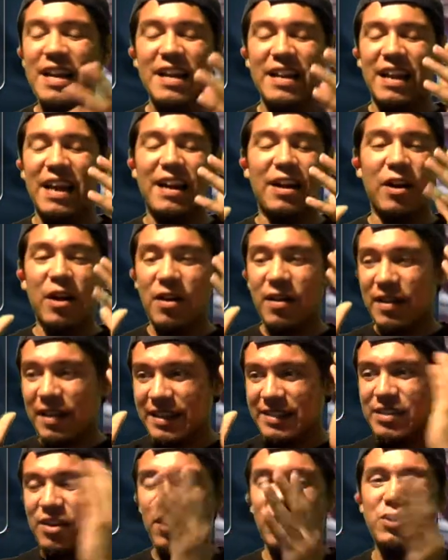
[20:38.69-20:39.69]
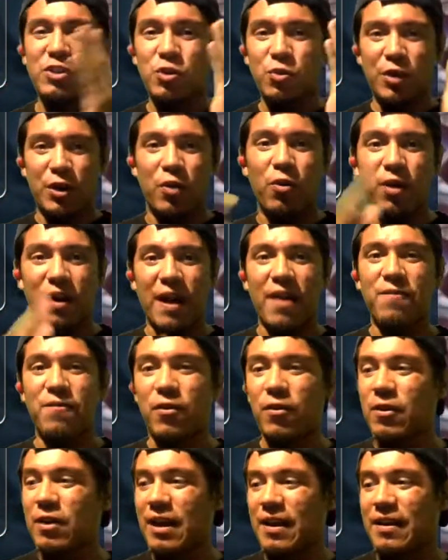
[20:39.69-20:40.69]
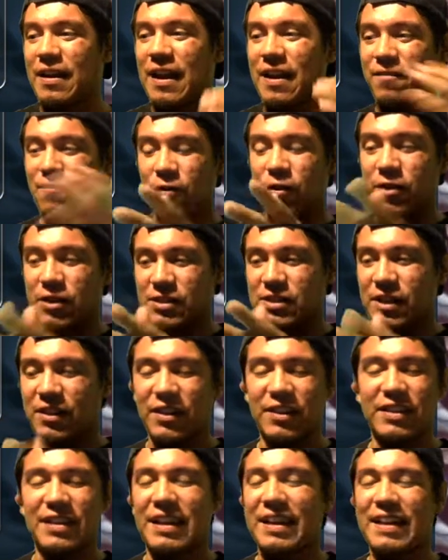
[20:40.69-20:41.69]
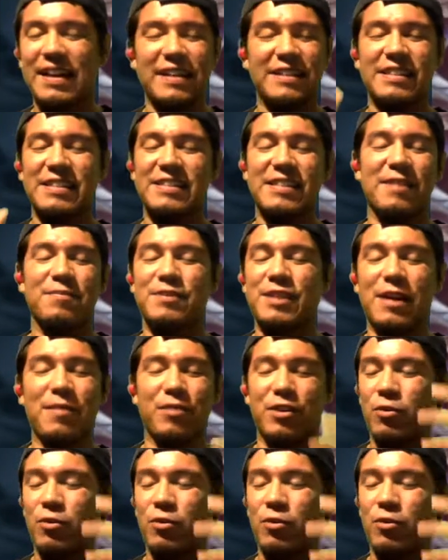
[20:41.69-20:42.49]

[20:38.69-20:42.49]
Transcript: Like, it's hard to record and focus on the thing at the same time.